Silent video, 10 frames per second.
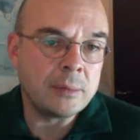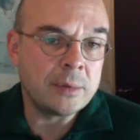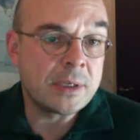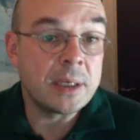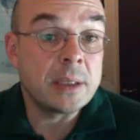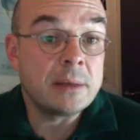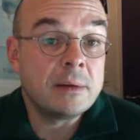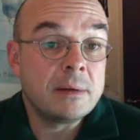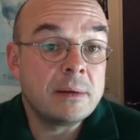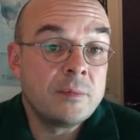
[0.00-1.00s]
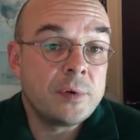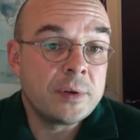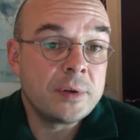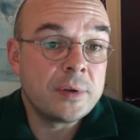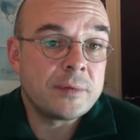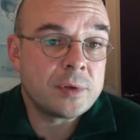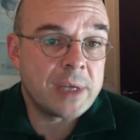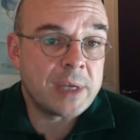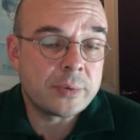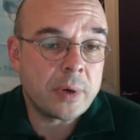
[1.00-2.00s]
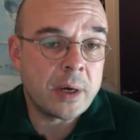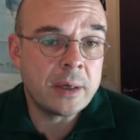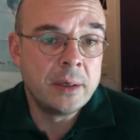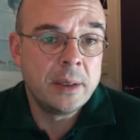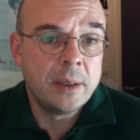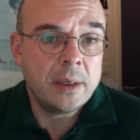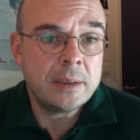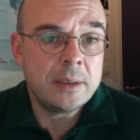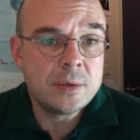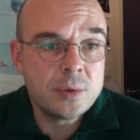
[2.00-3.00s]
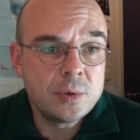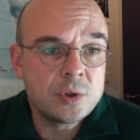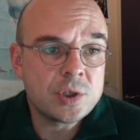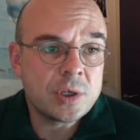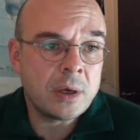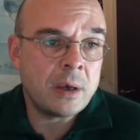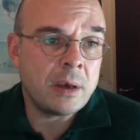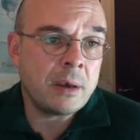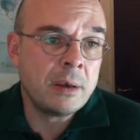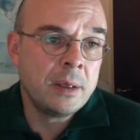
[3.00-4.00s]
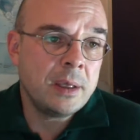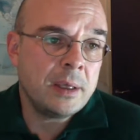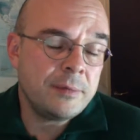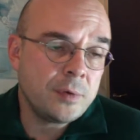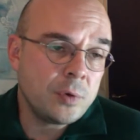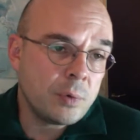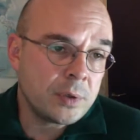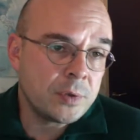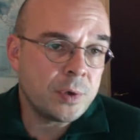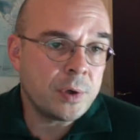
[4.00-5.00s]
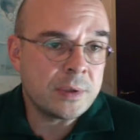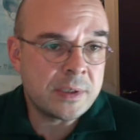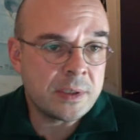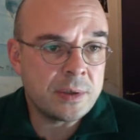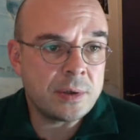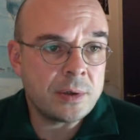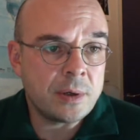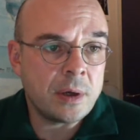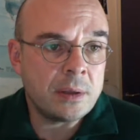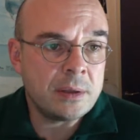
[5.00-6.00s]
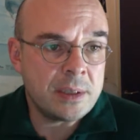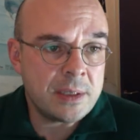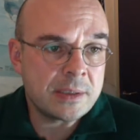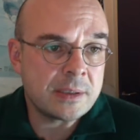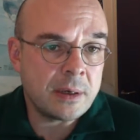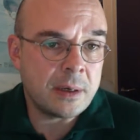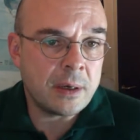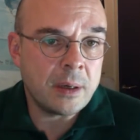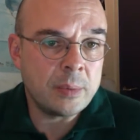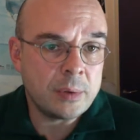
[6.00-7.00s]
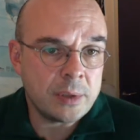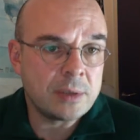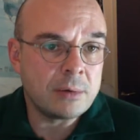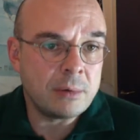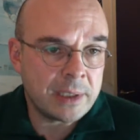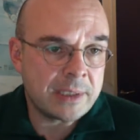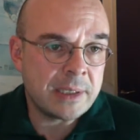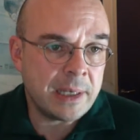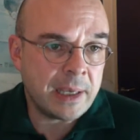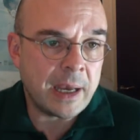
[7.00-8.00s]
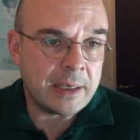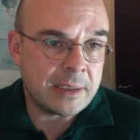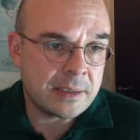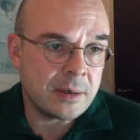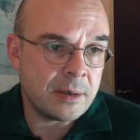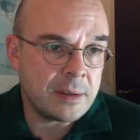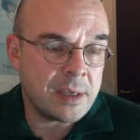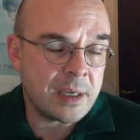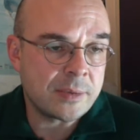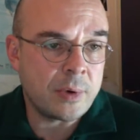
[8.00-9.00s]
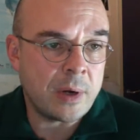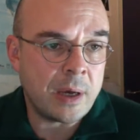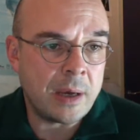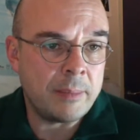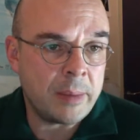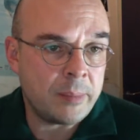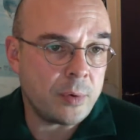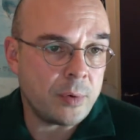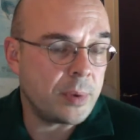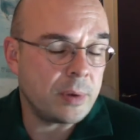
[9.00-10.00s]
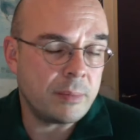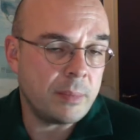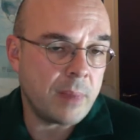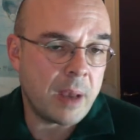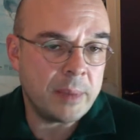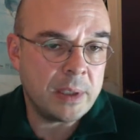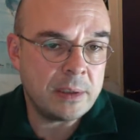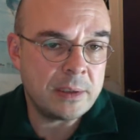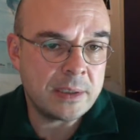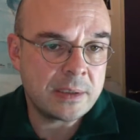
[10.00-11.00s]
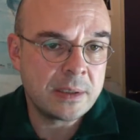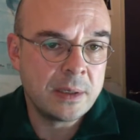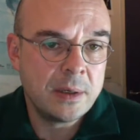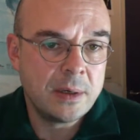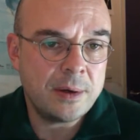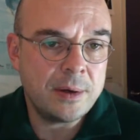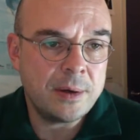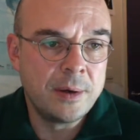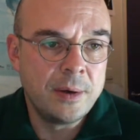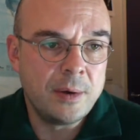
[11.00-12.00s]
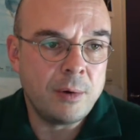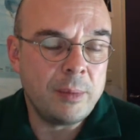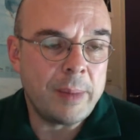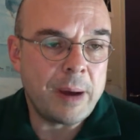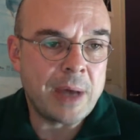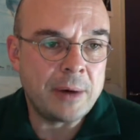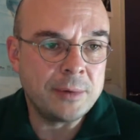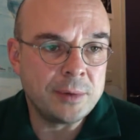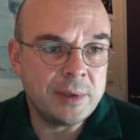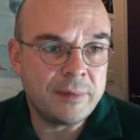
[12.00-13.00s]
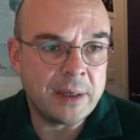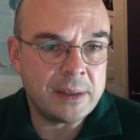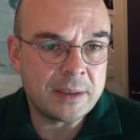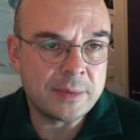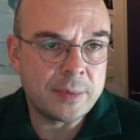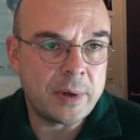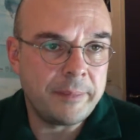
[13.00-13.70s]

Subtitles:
say that the influence of the diaspora, it's huge if you want to consider these political exilés as a diaspora member. But I mean, this is all about how you define diaspora.